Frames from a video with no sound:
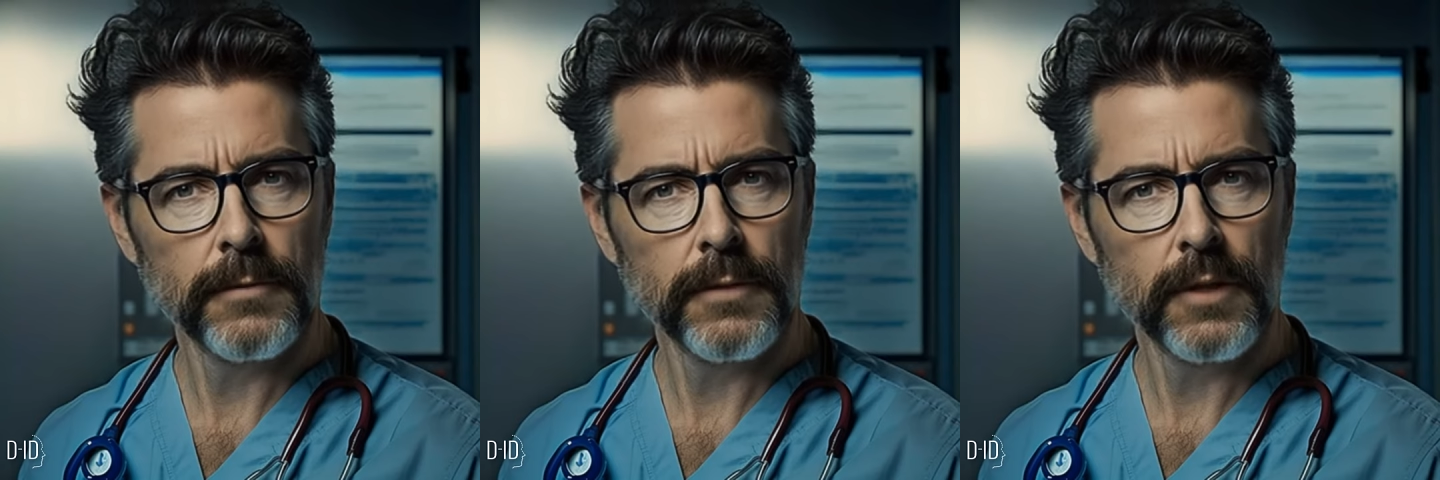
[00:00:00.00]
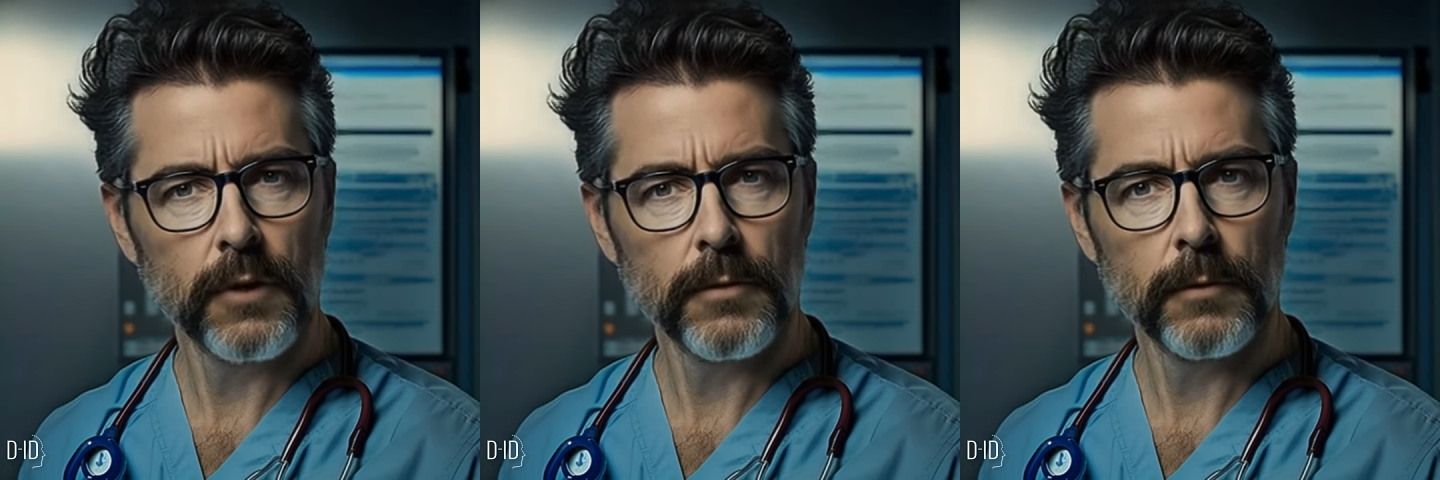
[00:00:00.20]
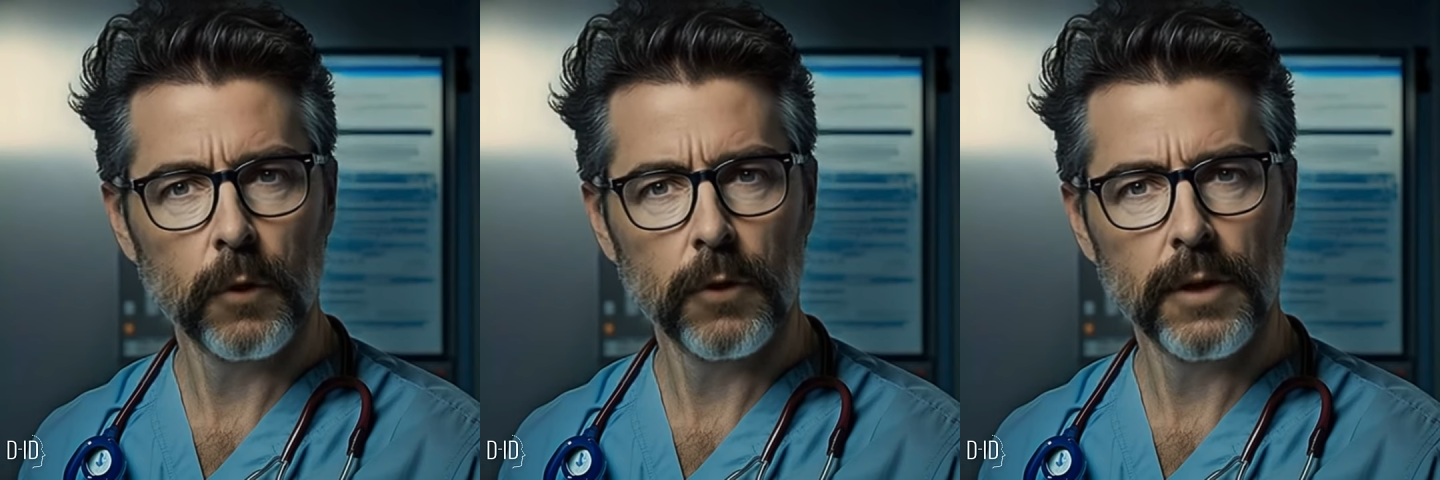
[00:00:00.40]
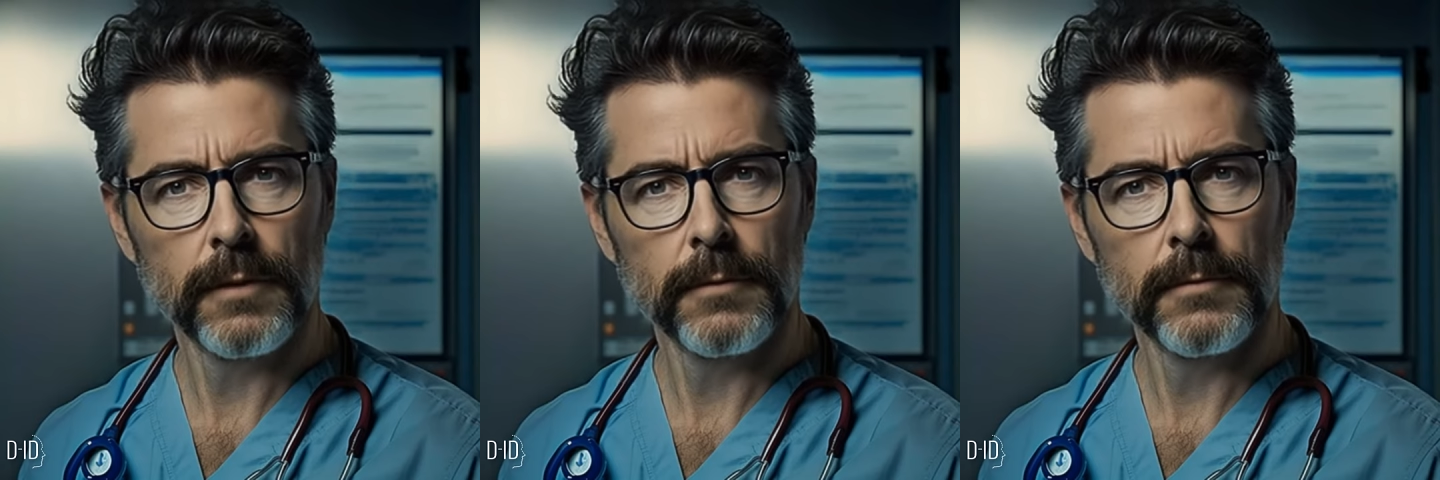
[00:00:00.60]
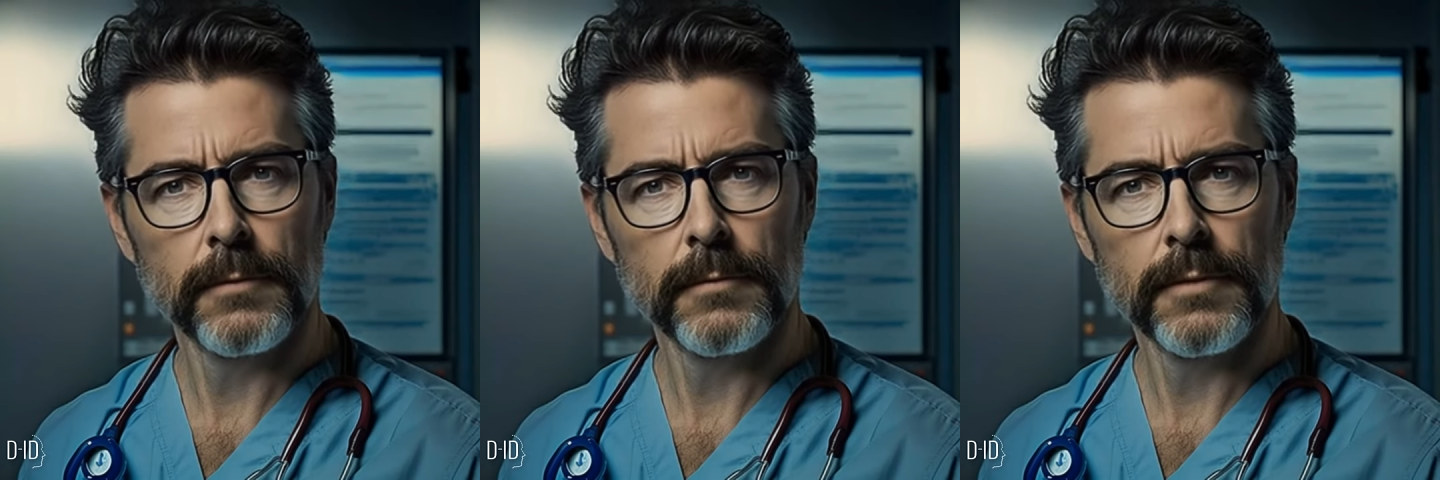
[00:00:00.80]
Therefore,
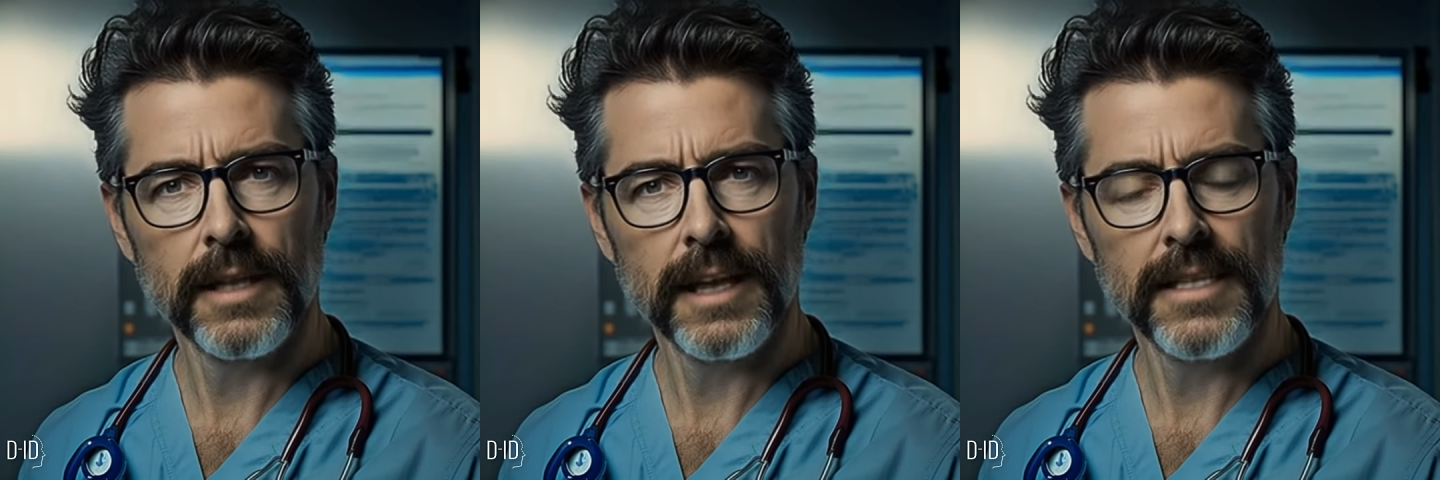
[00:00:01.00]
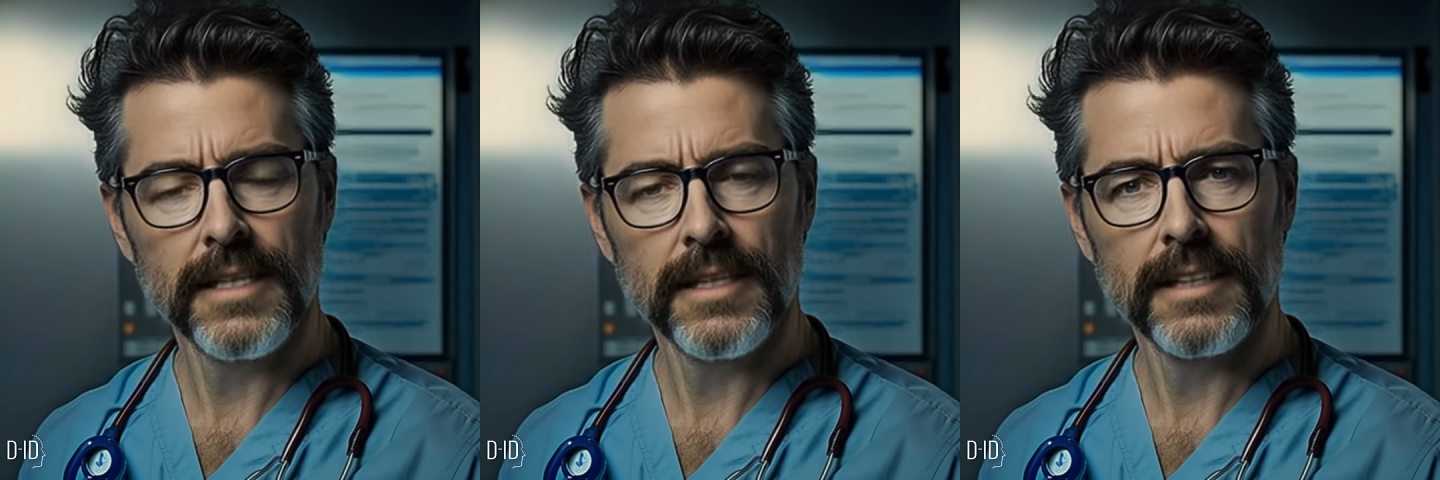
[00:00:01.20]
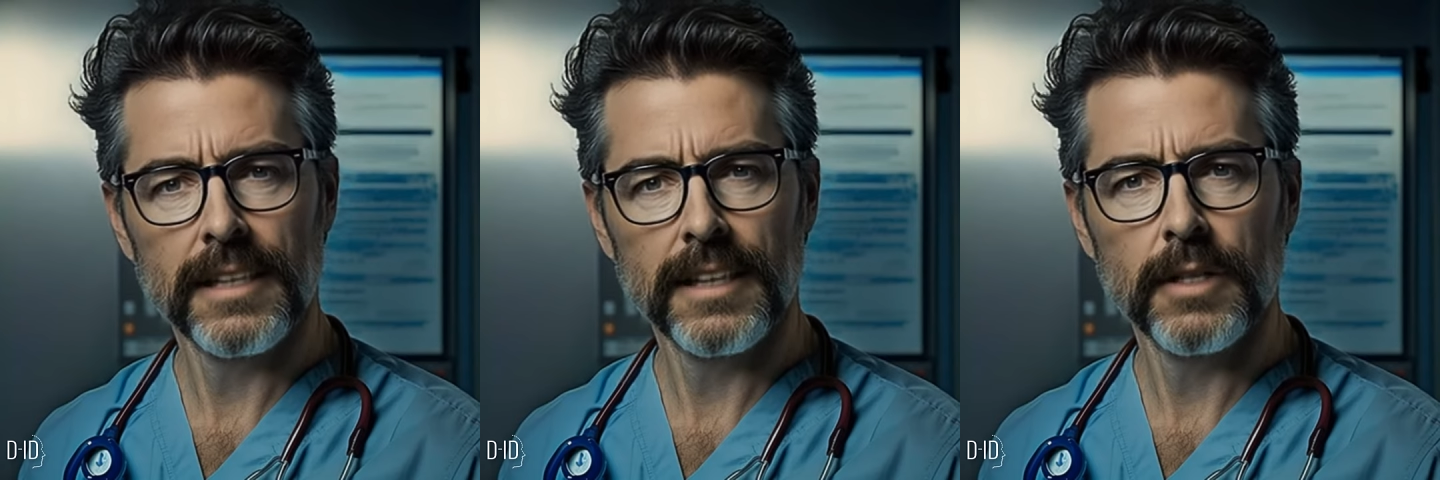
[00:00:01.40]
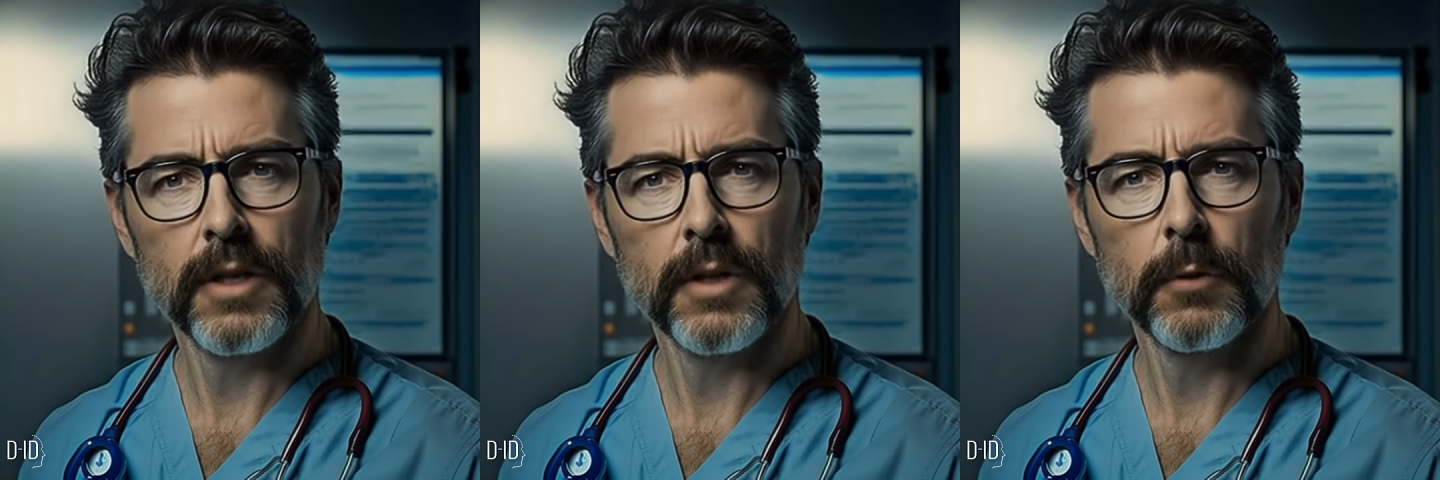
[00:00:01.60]
it is essential